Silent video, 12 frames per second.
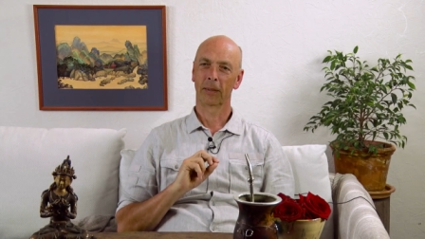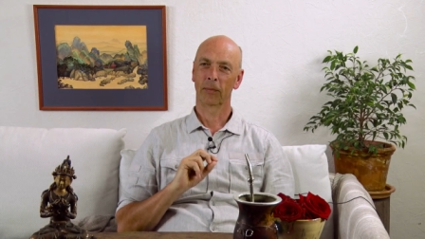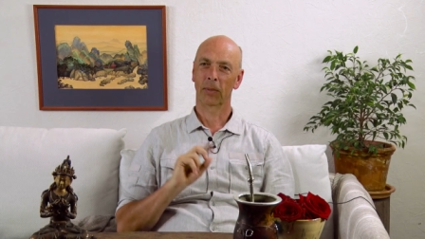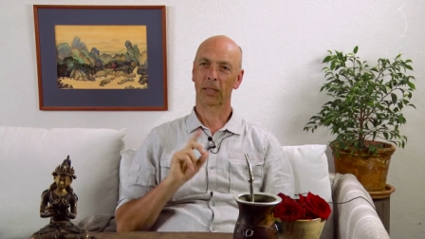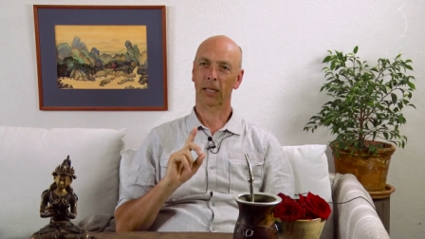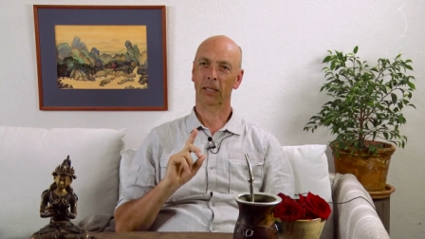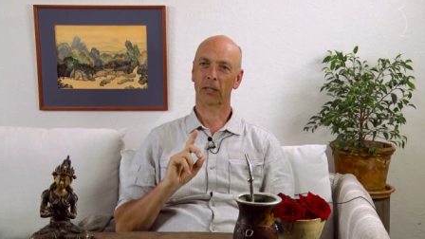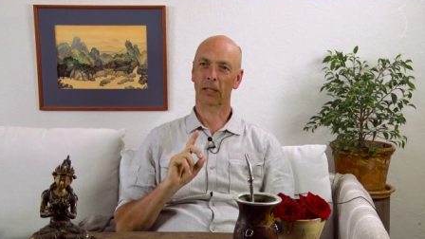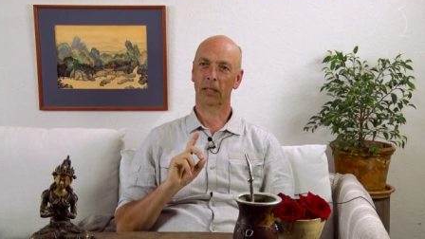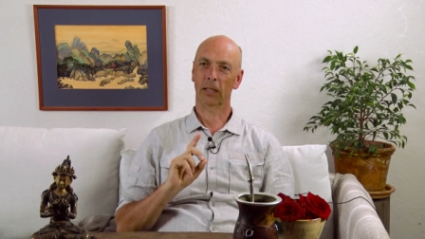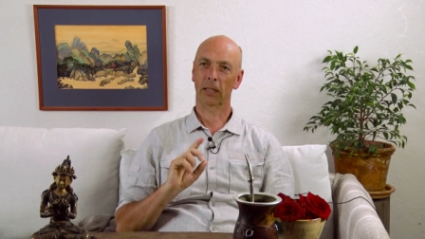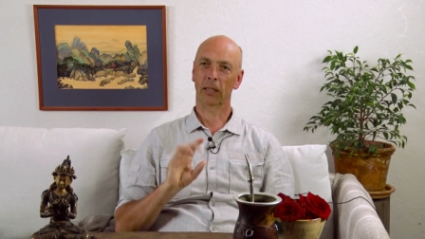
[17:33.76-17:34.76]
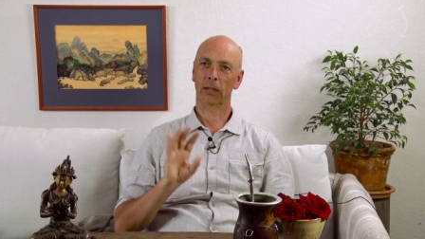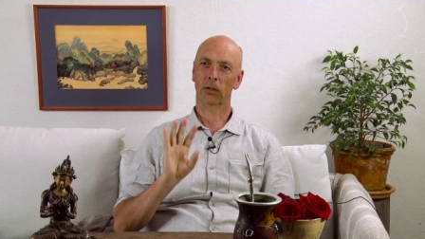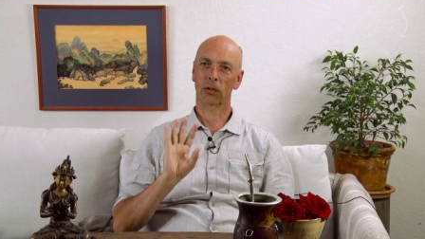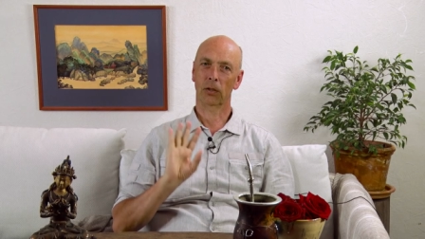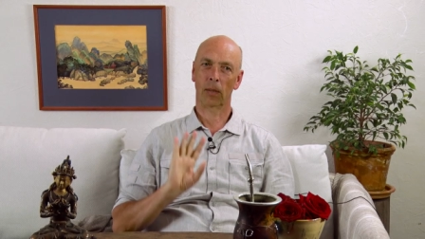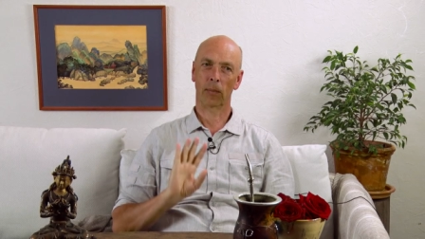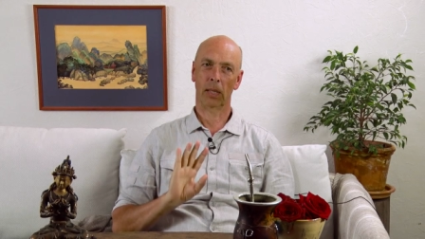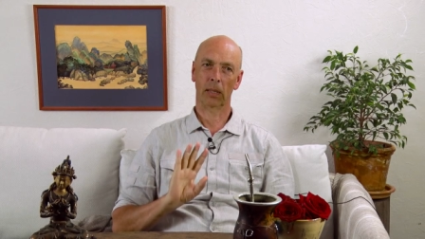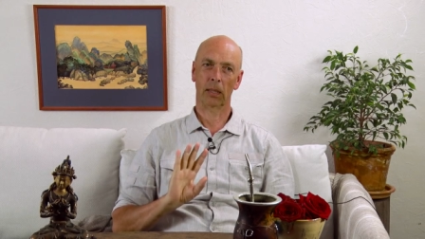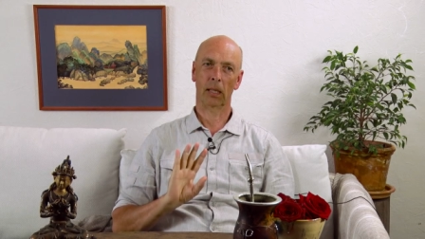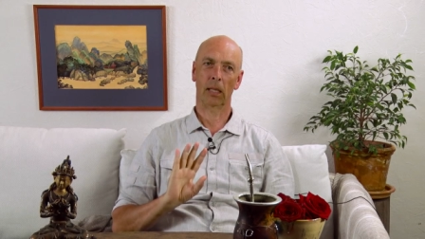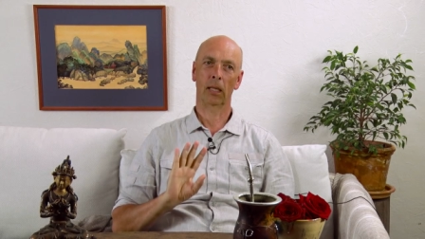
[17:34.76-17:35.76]
But actually it's
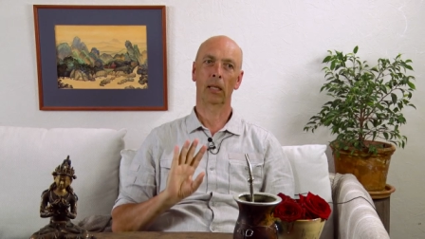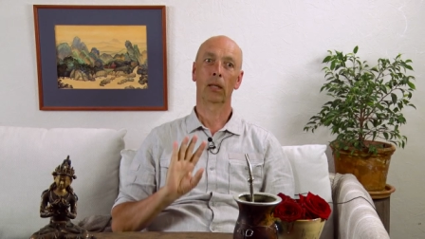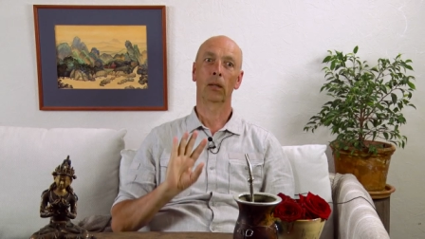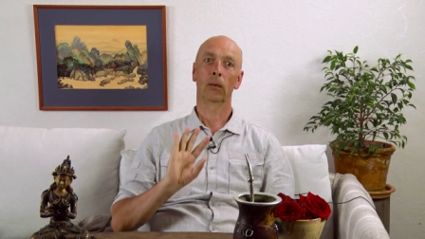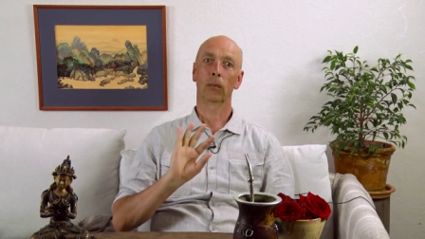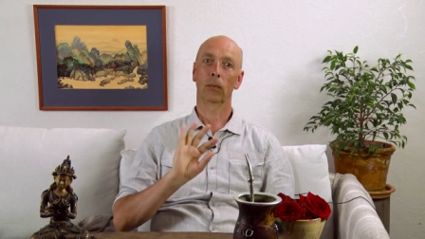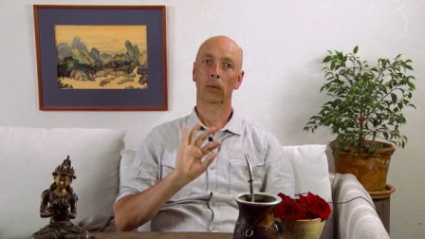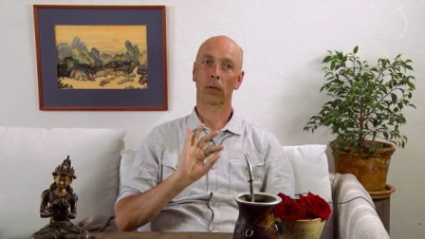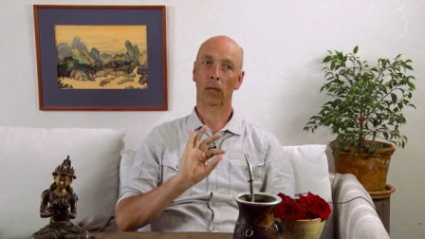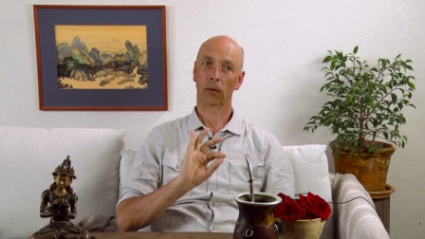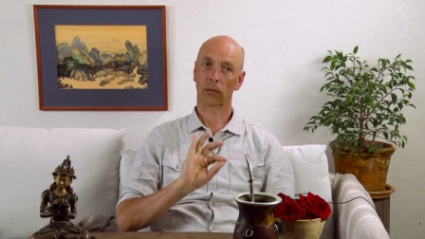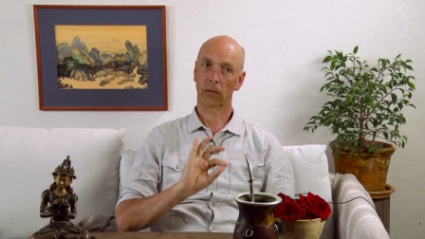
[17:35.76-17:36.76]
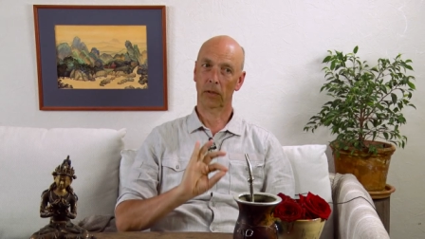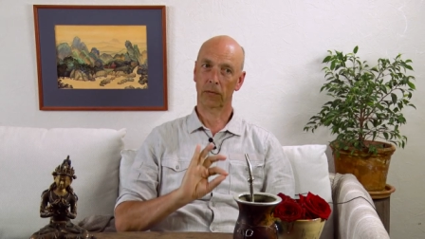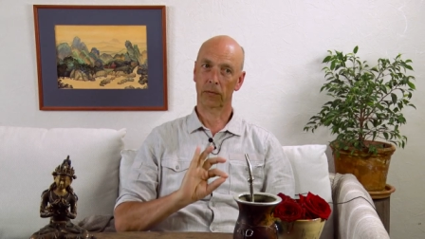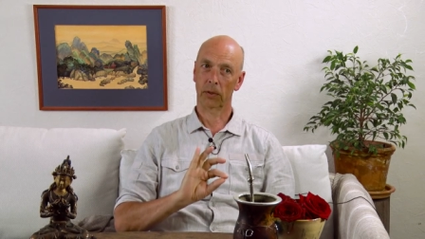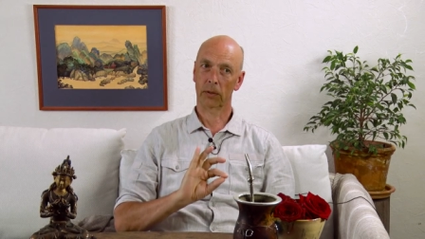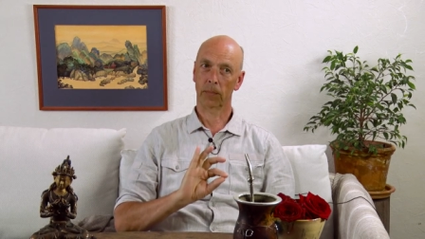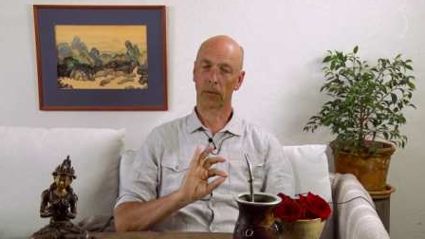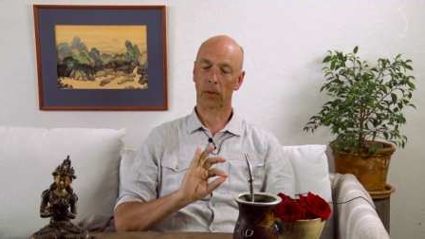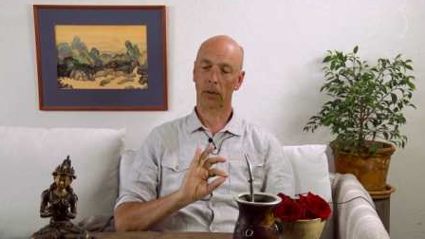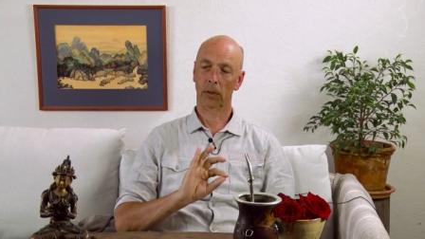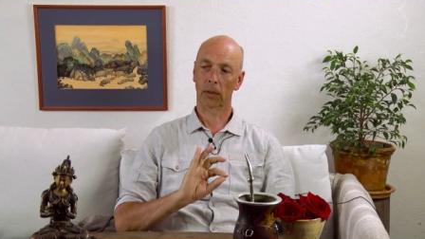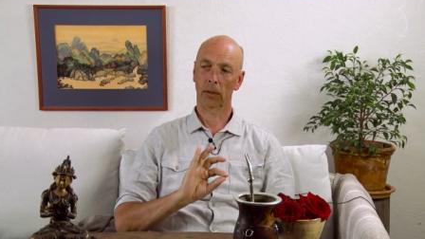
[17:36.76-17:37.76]
shamatha without reference
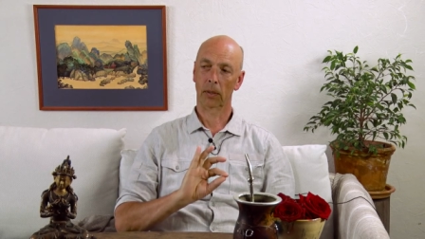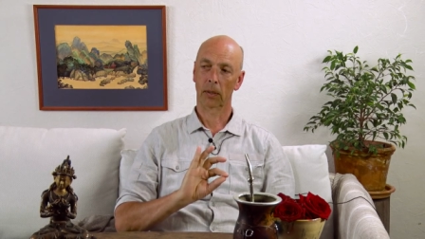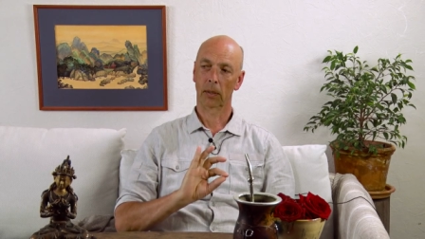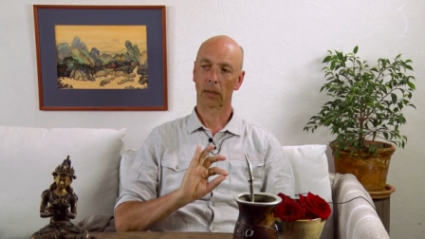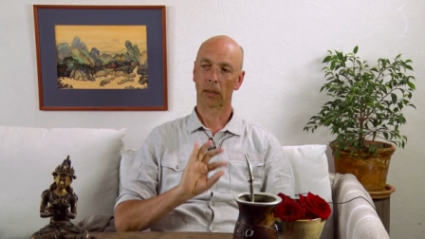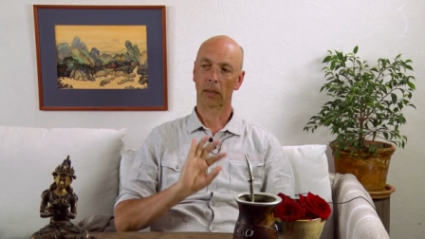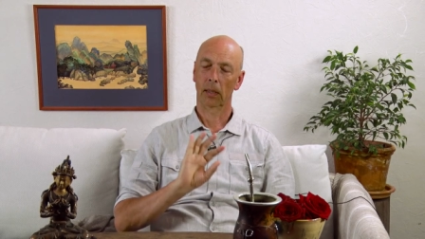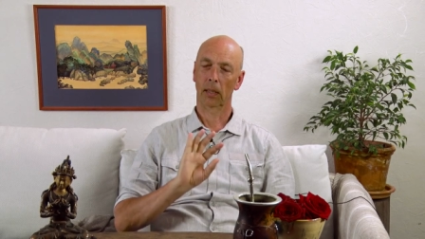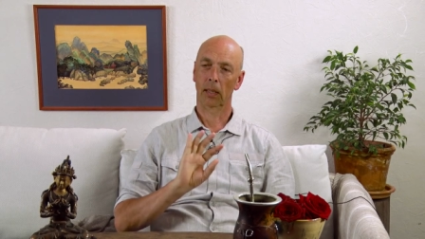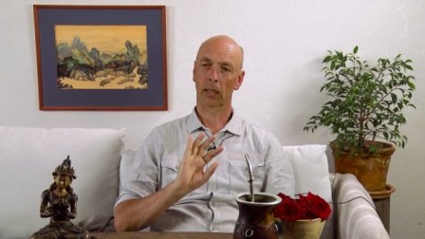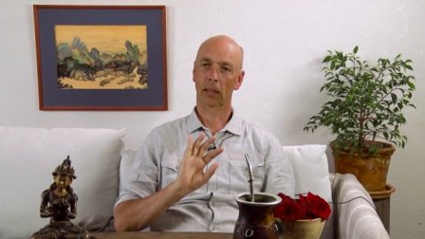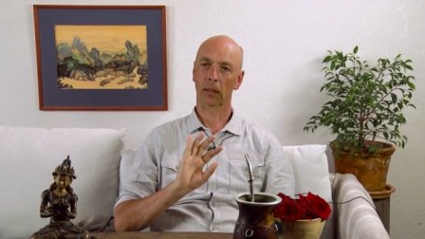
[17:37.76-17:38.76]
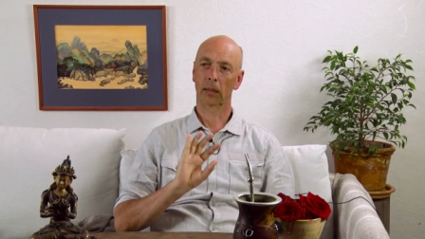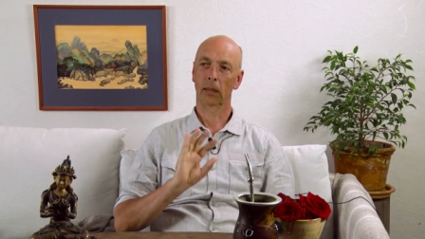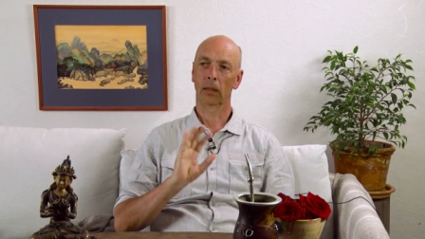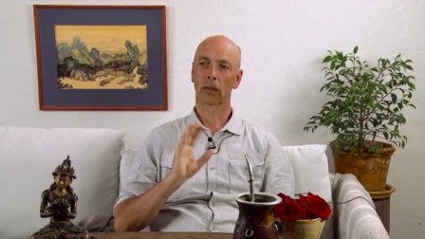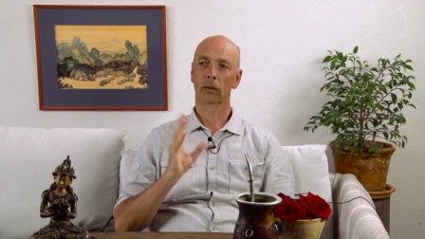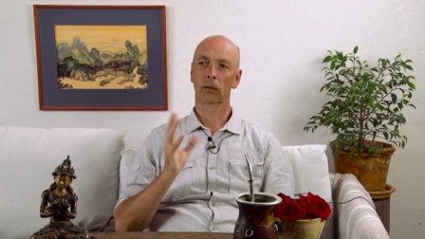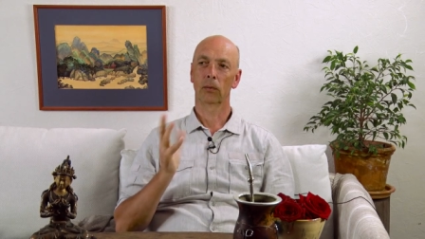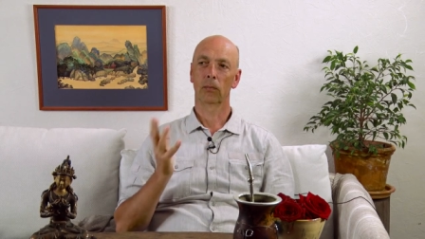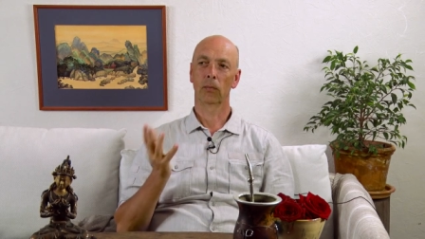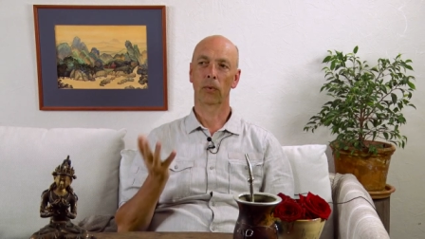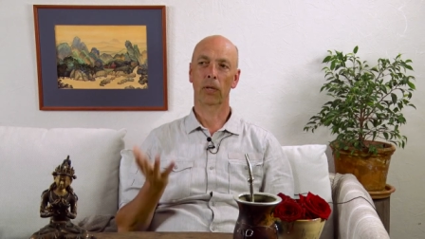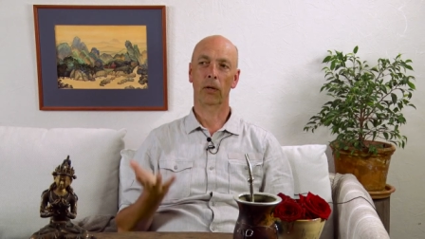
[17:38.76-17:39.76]
point and
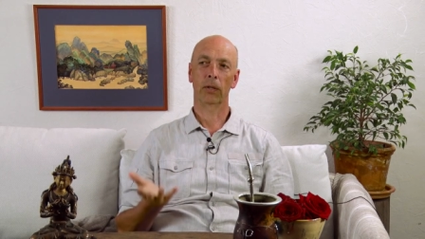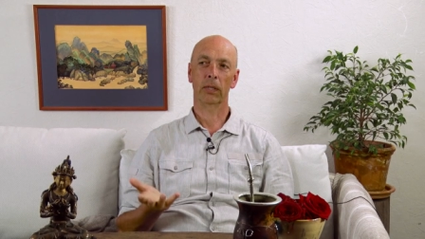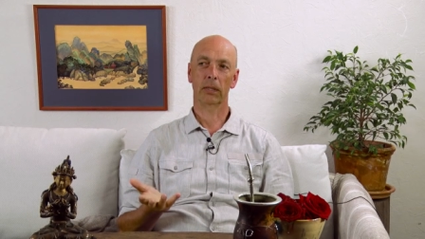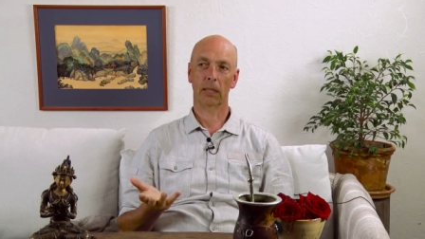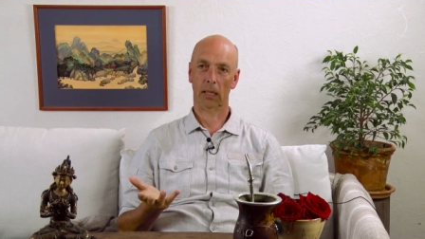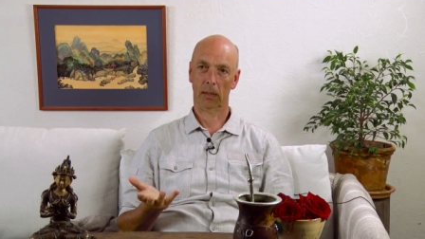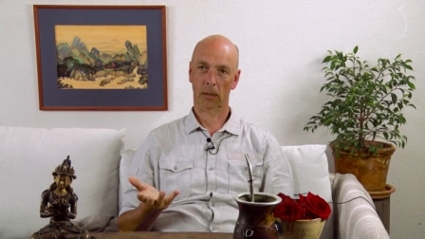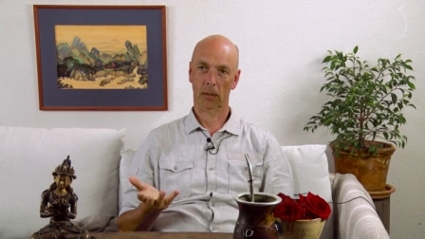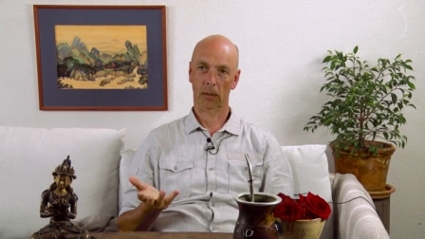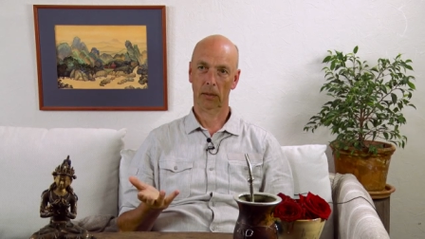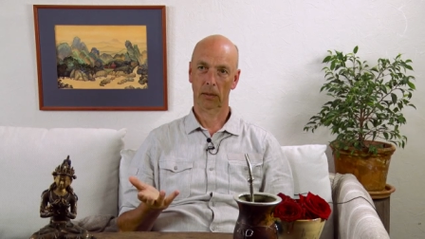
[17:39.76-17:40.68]
without a center.